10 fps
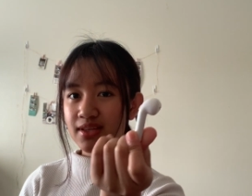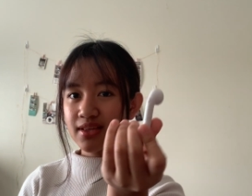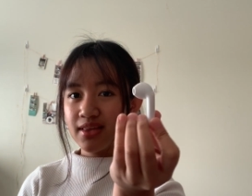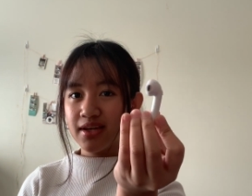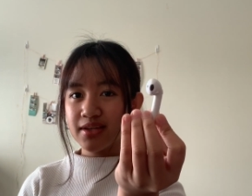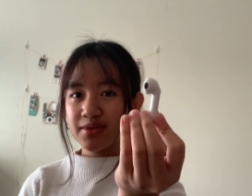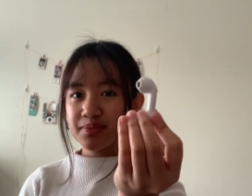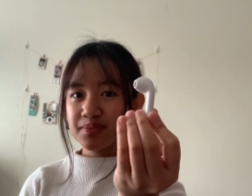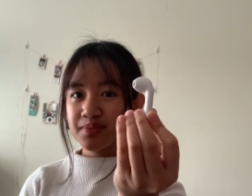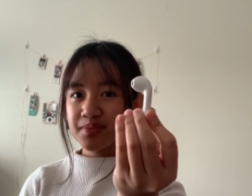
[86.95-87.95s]
like,
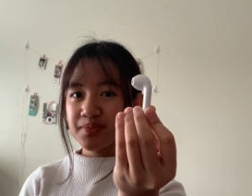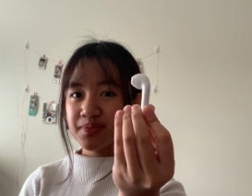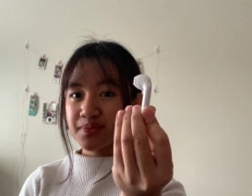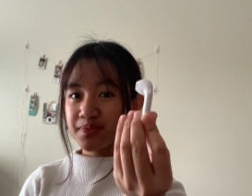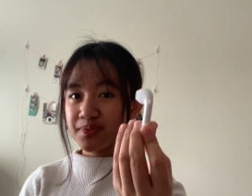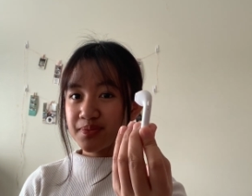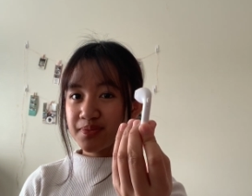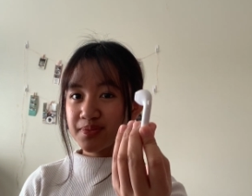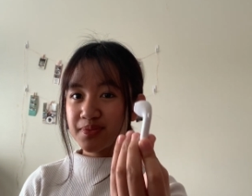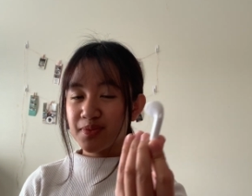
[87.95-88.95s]

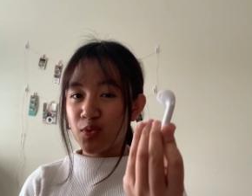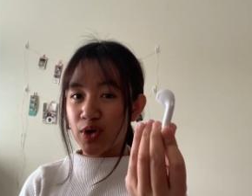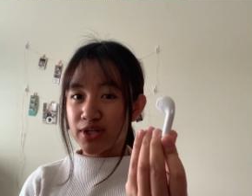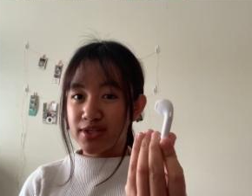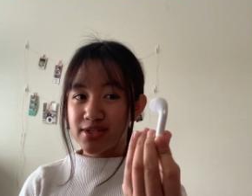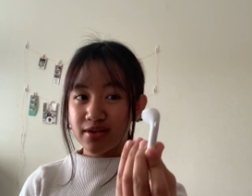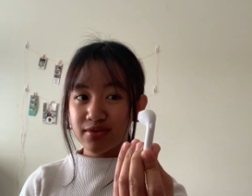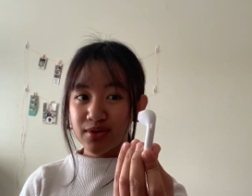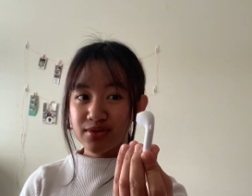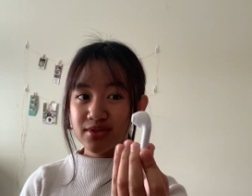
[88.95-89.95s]
wireless
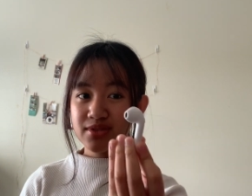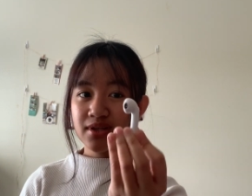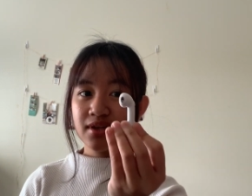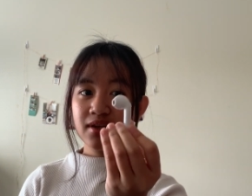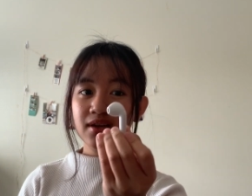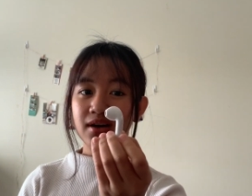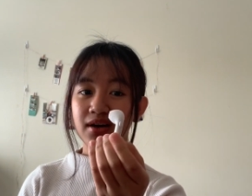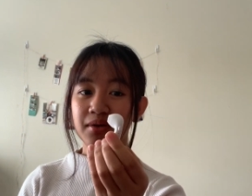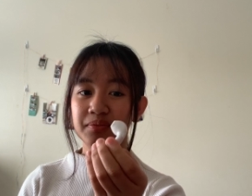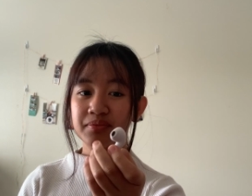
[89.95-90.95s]
earphones.
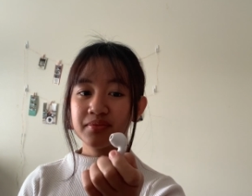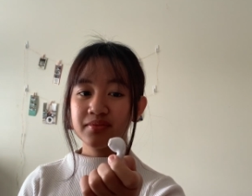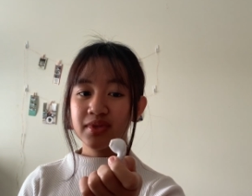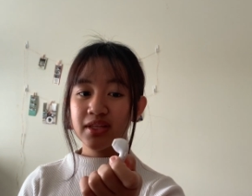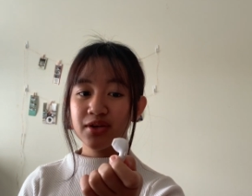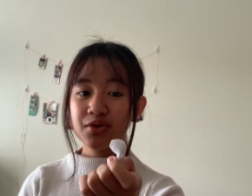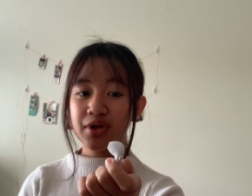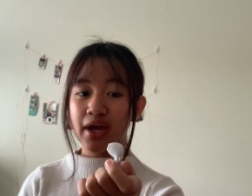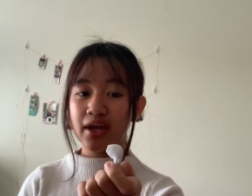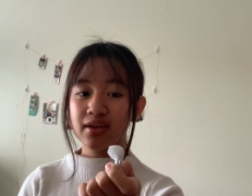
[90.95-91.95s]
They're
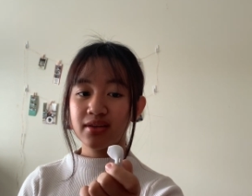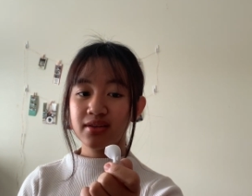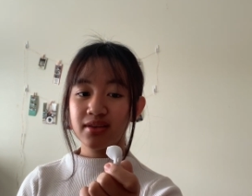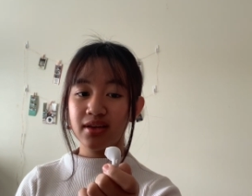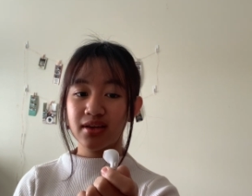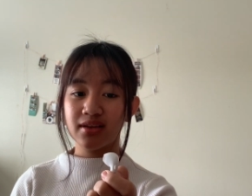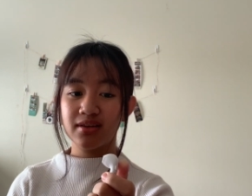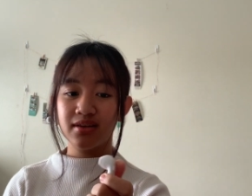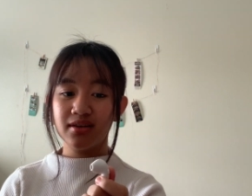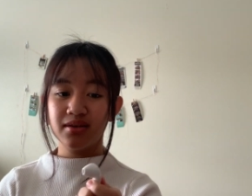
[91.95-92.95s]
okay. Like,
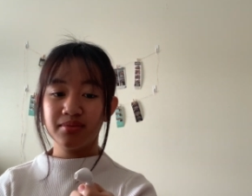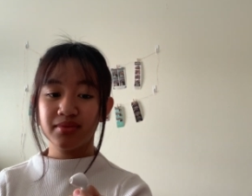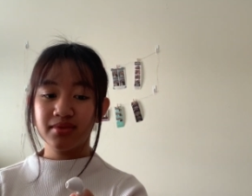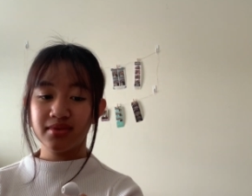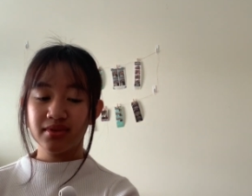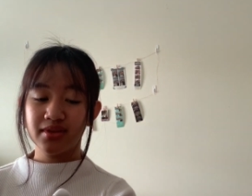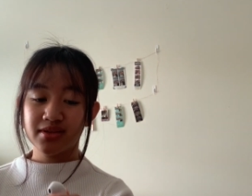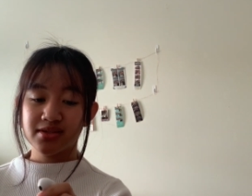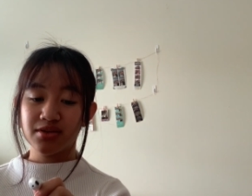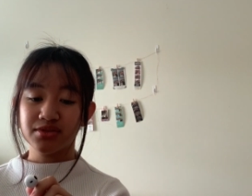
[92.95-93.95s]

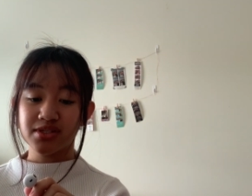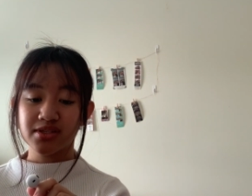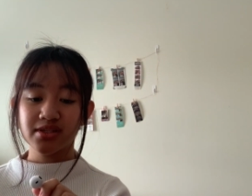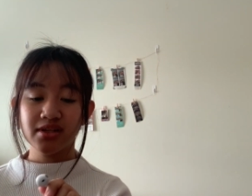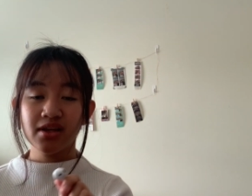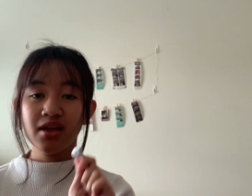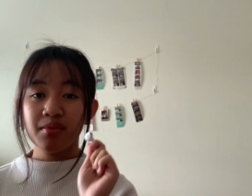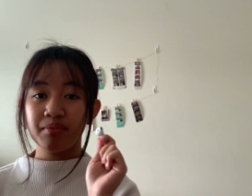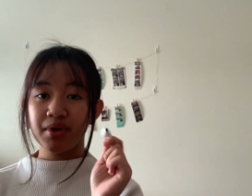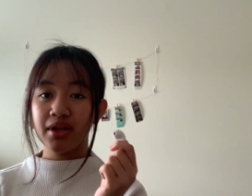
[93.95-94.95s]
they sound decent,
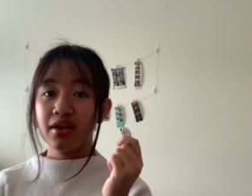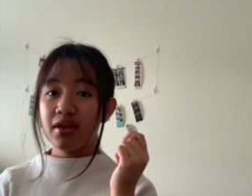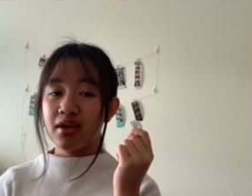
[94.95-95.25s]
but